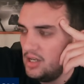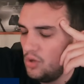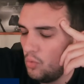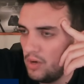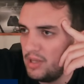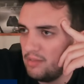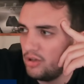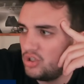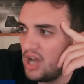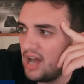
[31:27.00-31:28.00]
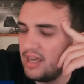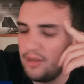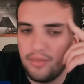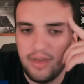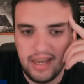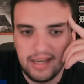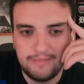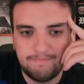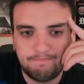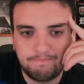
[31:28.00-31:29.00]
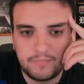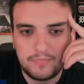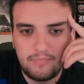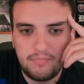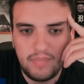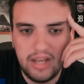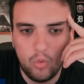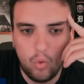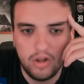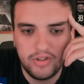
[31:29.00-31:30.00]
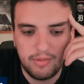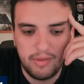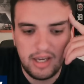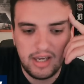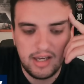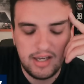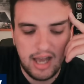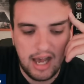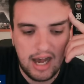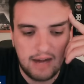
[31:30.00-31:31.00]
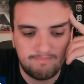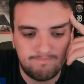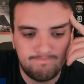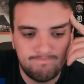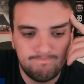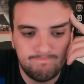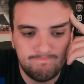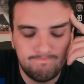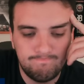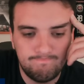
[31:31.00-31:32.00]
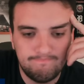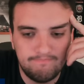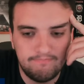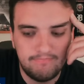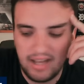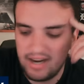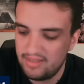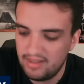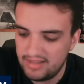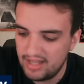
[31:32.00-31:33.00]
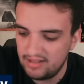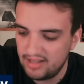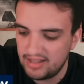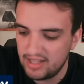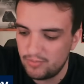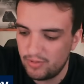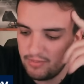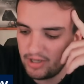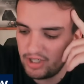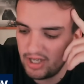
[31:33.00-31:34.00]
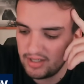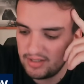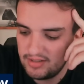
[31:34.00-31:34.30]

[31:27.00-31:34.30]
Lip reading: Wouldn't be the most shocking thing in the world to me. And I think that like that's pretty much it.